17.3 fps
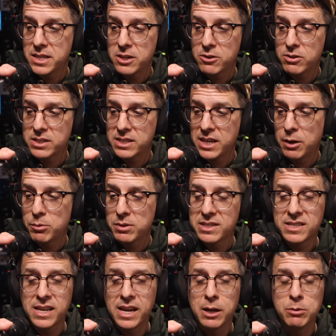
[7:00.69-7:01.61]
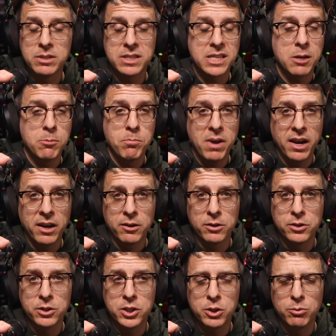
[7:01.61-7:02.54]
here is how it sounds
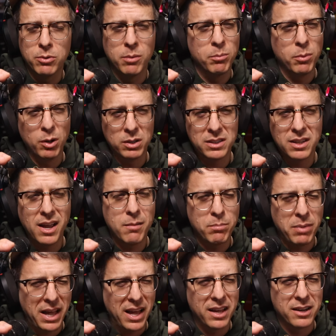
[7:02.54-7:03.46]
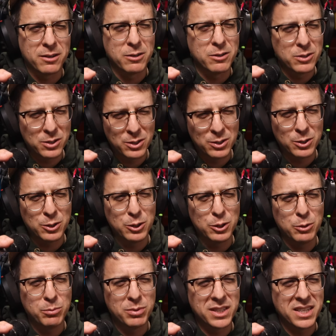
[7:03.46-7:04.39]
compared to a multi-pattern
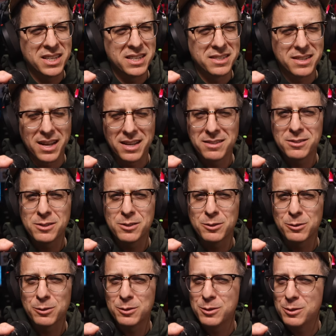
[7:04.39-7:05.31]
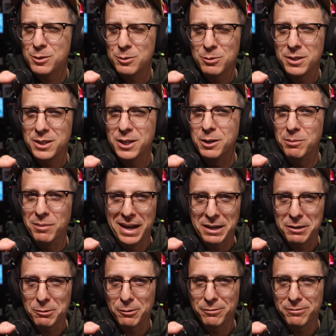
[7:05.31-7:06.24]
tube condenser studio
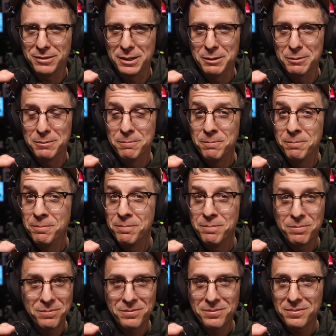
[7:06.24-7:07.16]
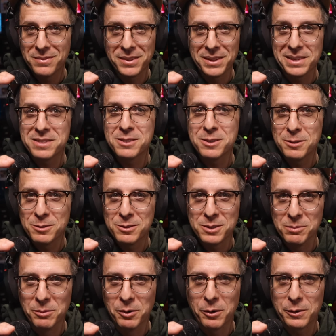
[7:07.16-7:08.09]
microphone. Let's do
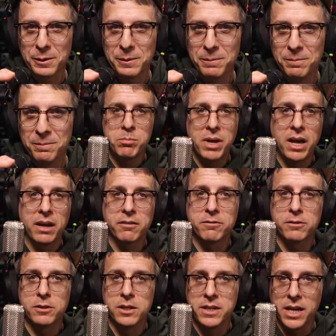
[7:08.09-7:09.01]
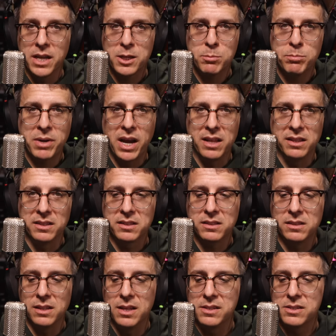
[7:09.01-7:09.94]
some more. Back for another palate
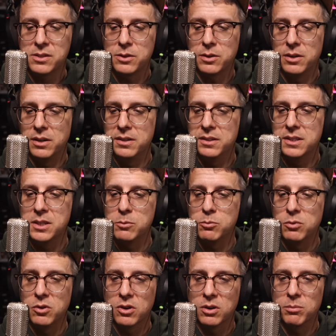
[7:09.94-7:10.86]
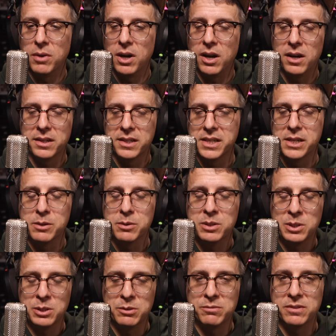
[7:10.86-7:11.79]
cleanser on the Warm Audio
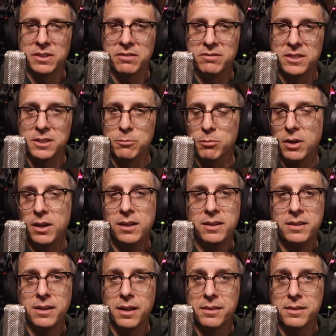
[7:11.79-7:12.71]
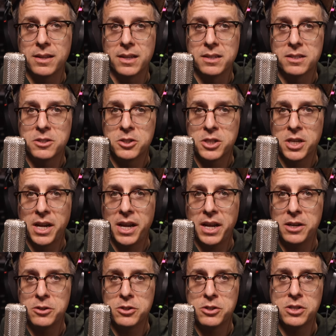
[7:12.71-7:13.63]
251. Nothing has
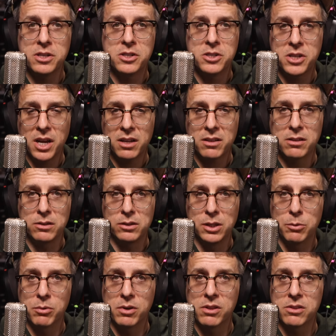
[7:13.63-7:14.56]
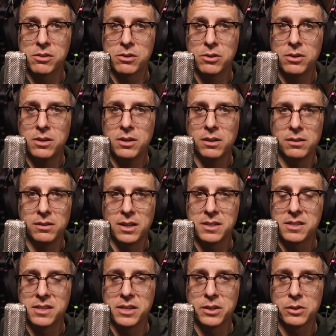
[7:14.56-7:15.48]
changed. Check the lower third.
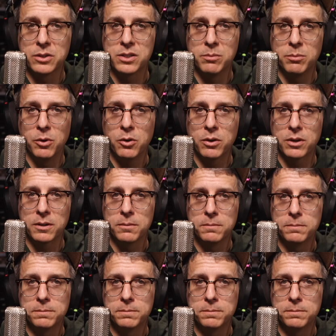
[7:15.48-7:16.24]
Let's hear some more.